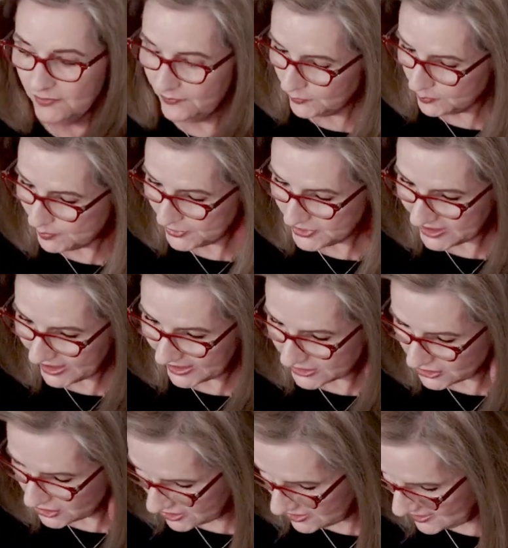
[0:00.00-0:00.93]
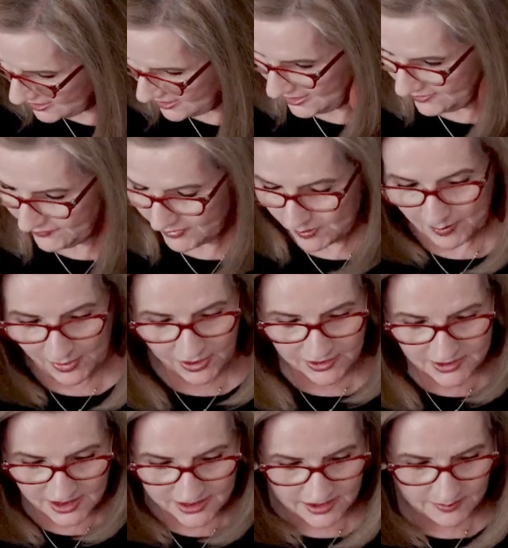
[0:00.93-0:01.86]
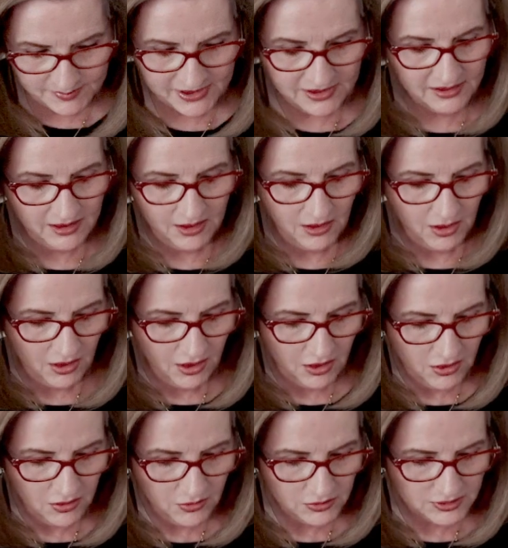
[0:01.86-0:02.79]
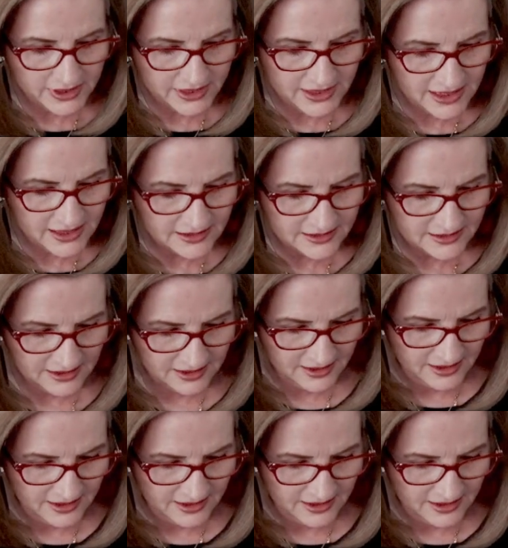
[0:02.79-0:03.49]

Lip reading: for protection if the box has a big hole in it.